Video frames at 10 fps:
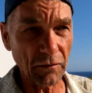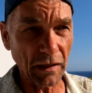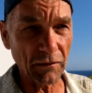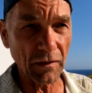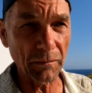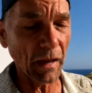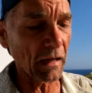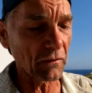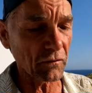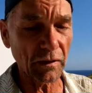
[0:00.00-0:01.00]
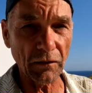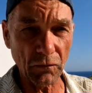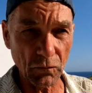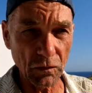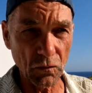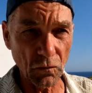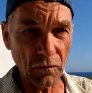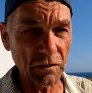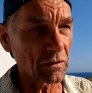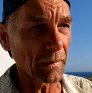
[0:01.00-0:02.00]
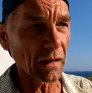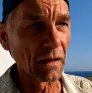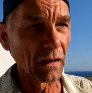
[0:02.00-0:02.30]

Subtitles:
so that's not bad, and so that's what we're using to make